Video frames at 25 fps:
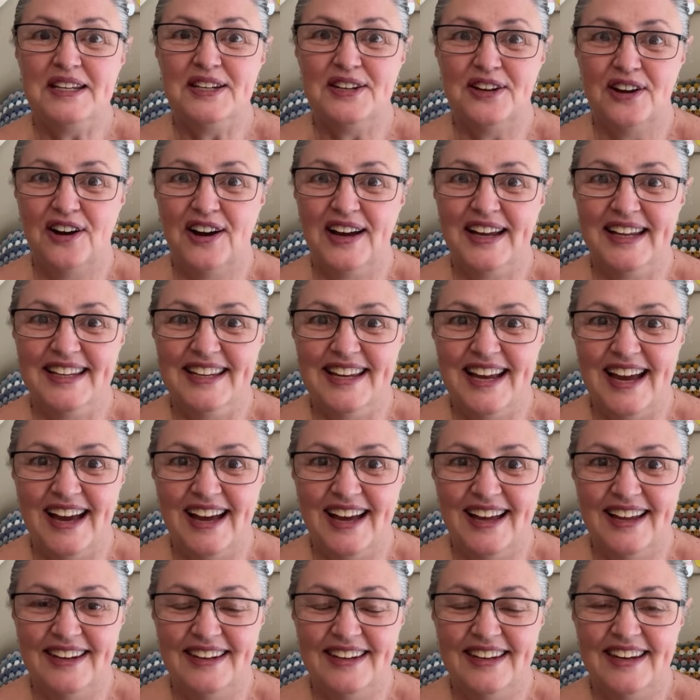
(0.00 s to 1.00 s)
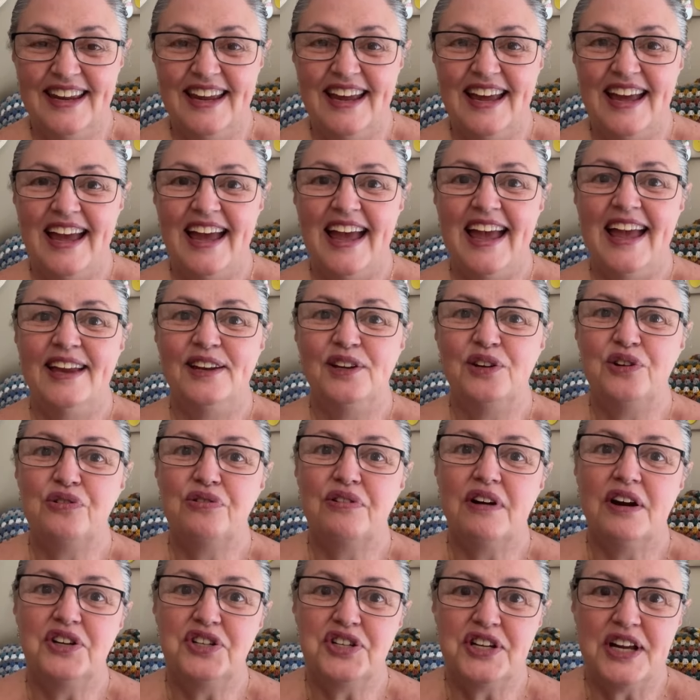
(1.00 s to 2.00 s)
dyeing yarn and
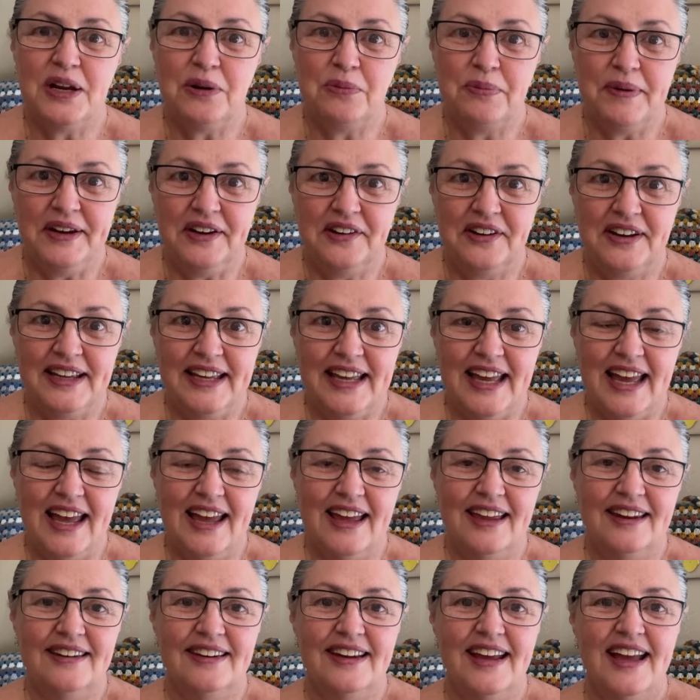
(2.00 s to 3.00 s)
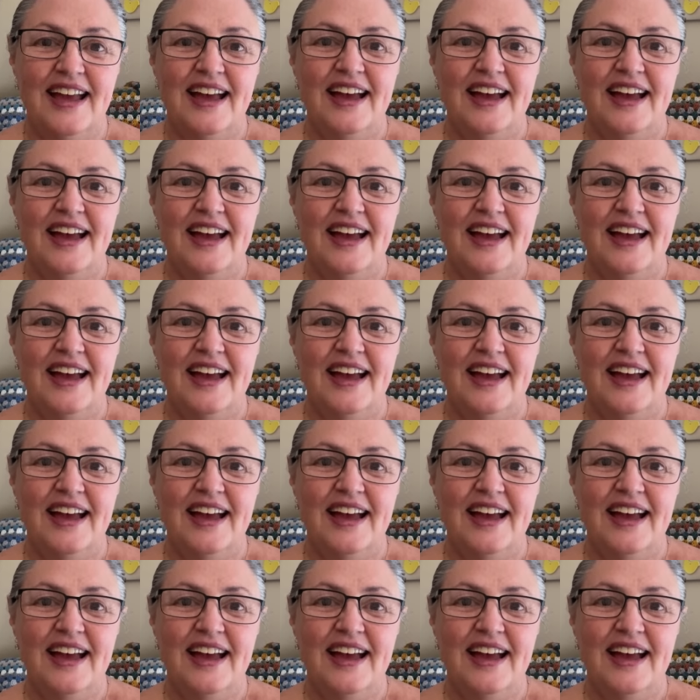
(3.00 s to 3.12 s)
crochet when I can.